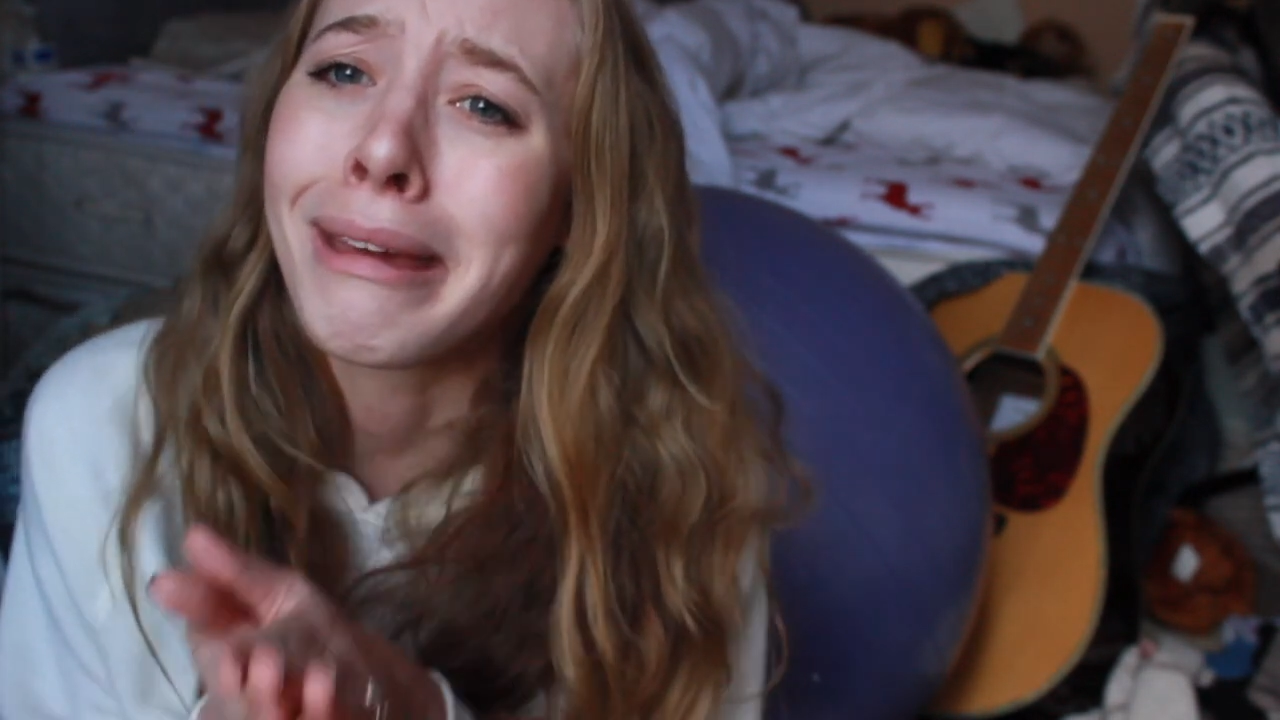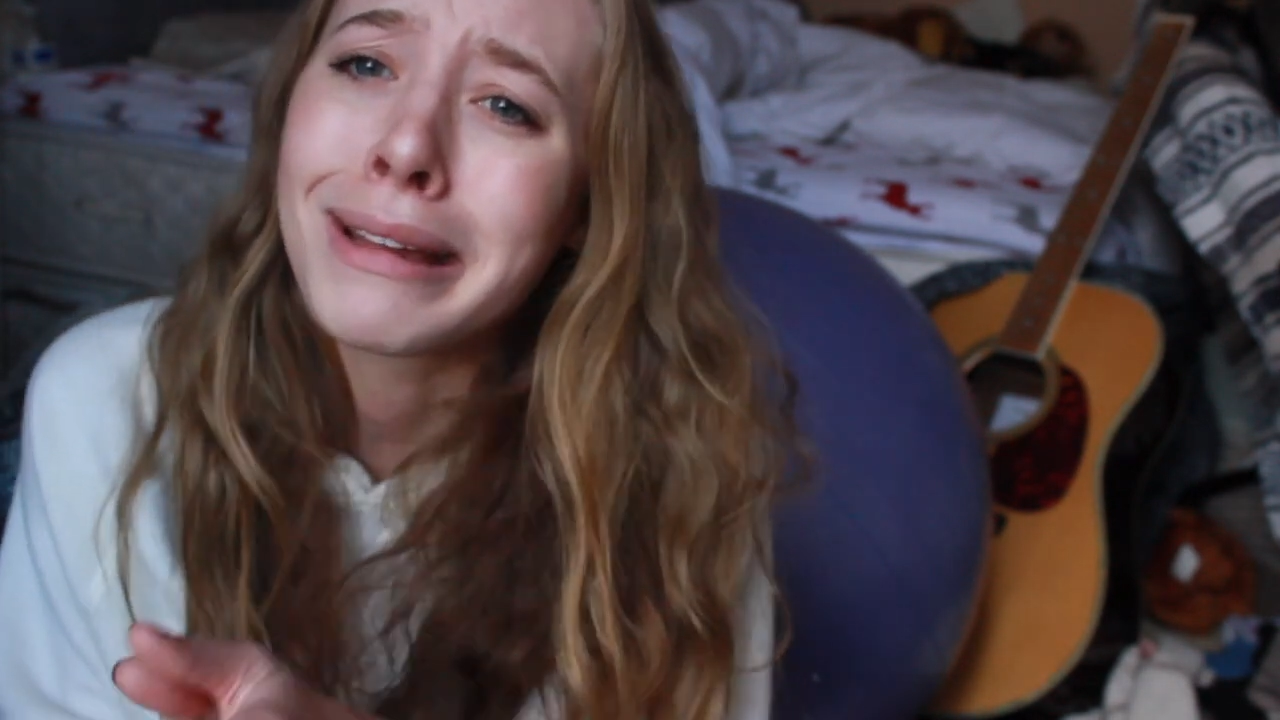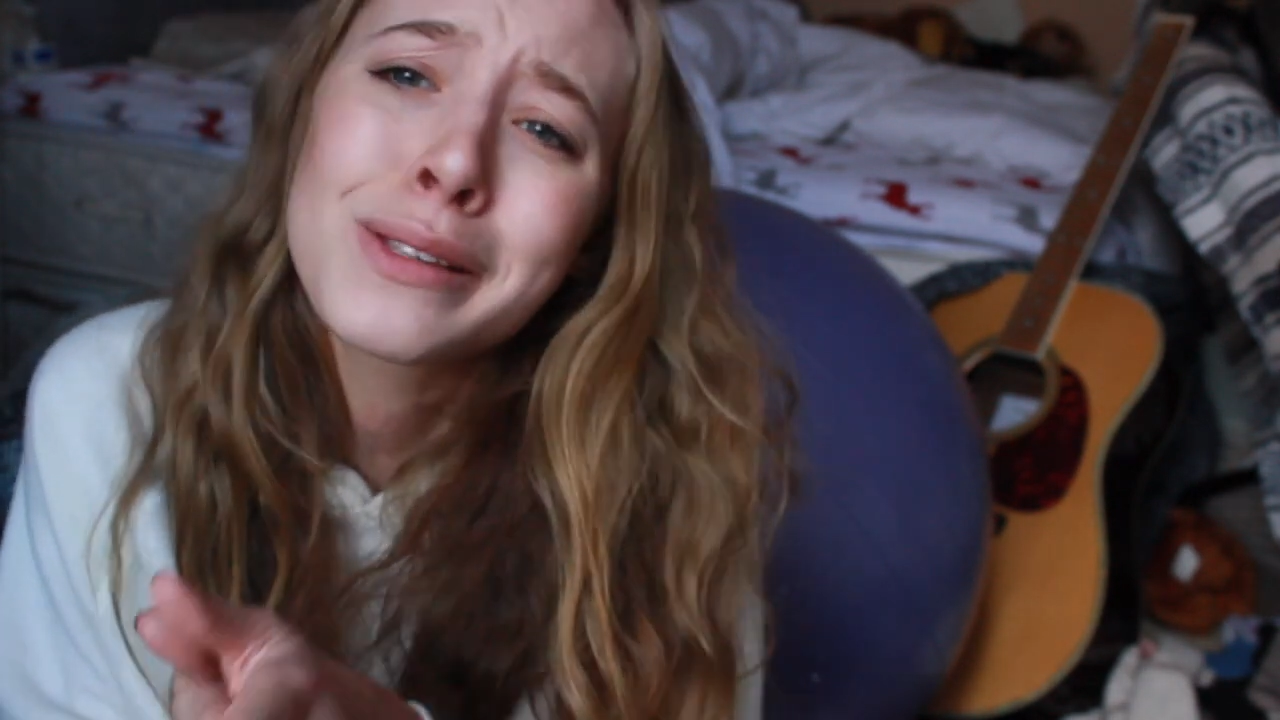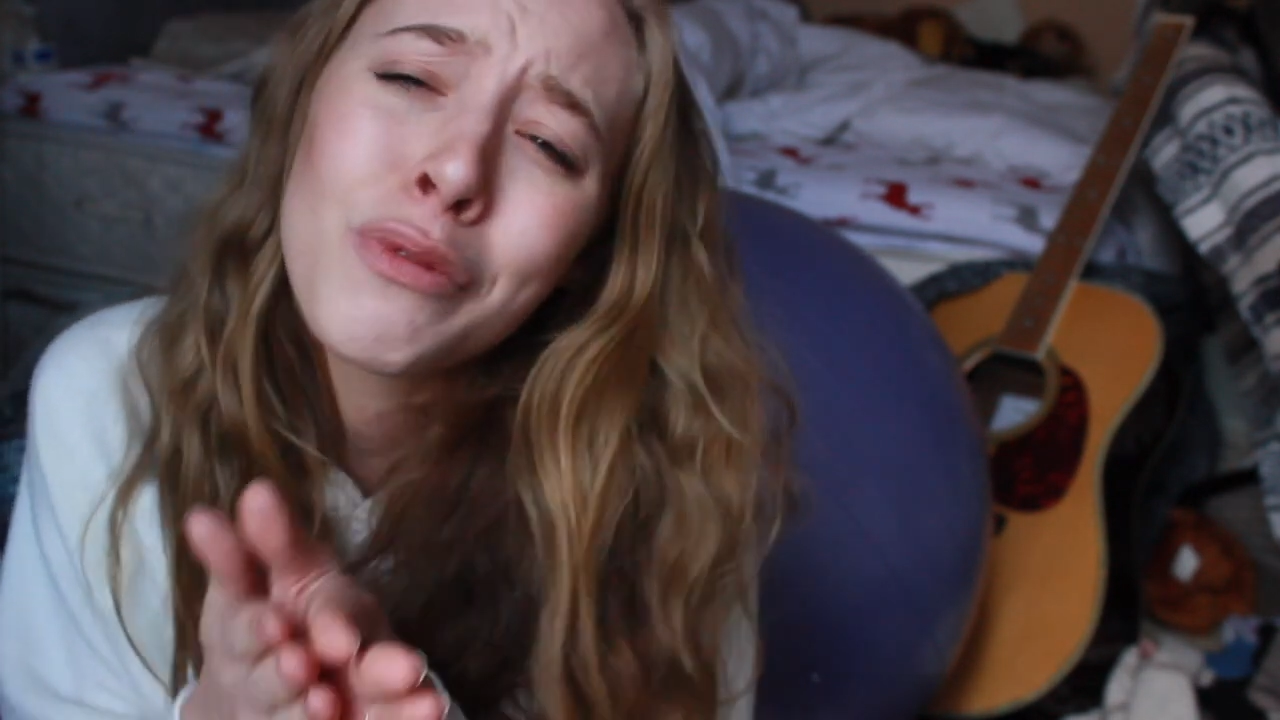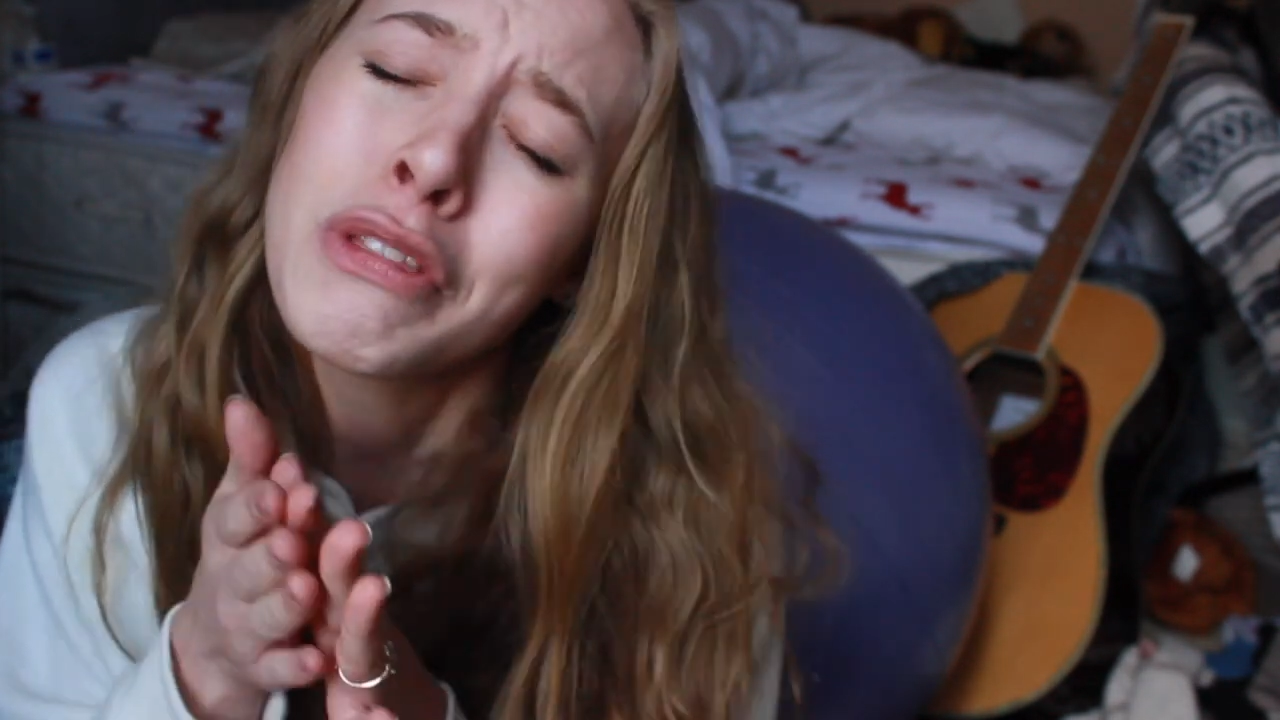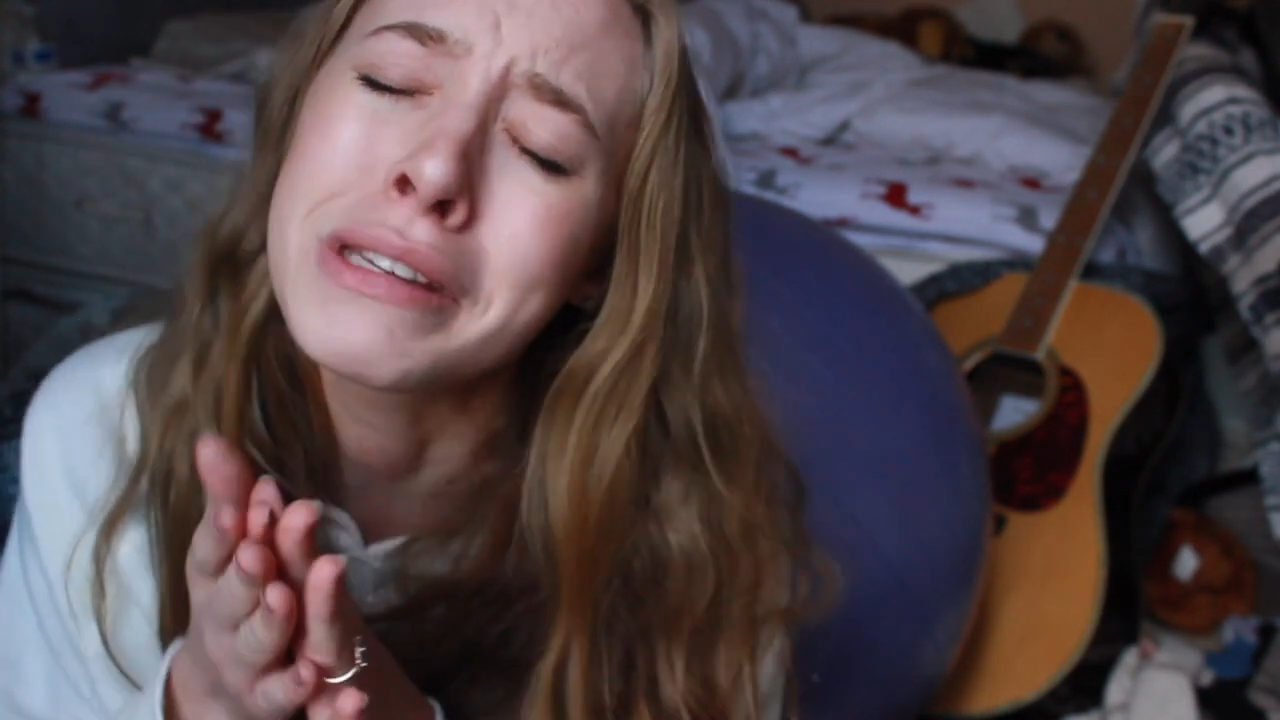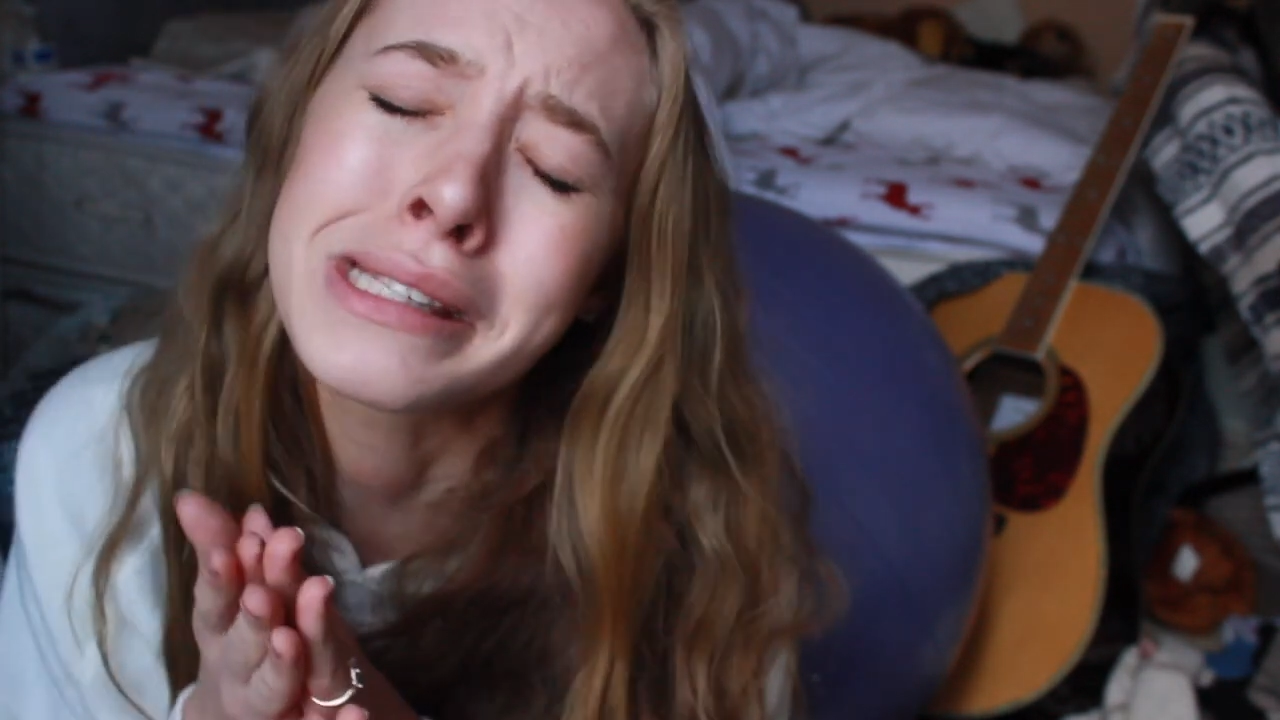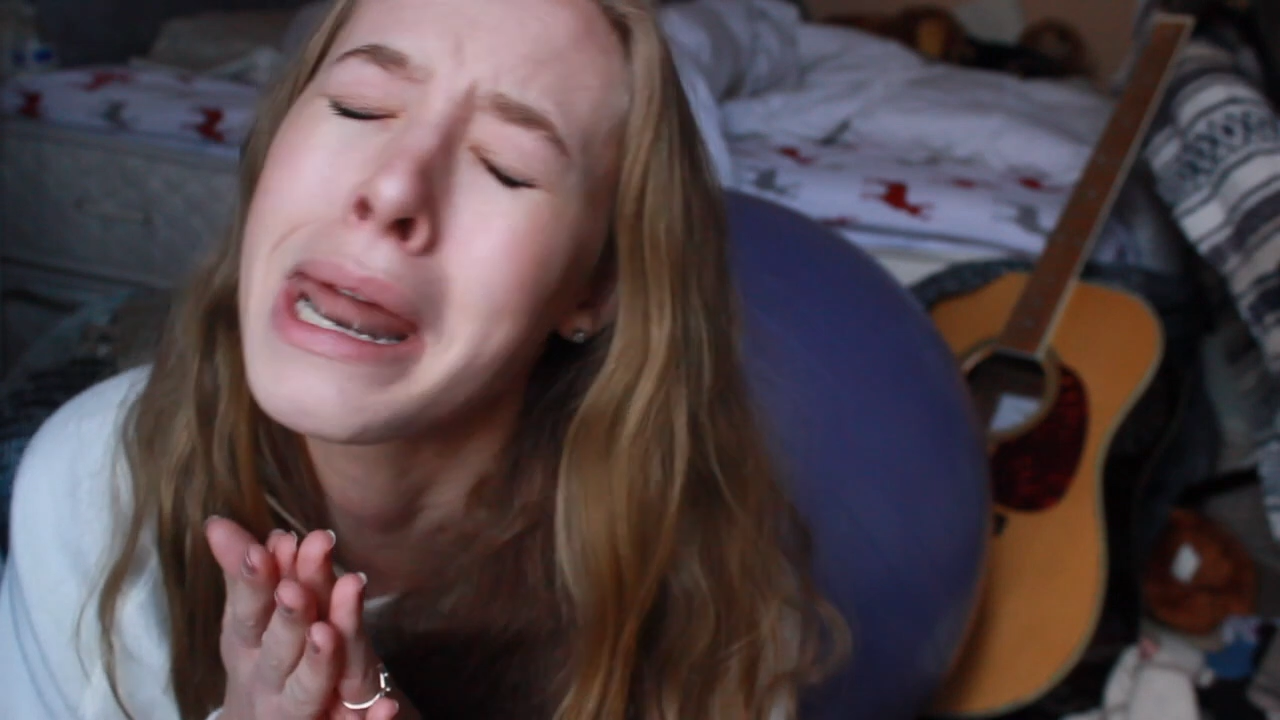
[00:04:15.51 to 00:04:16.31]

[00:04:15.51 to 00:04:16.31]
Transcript: Like it's for the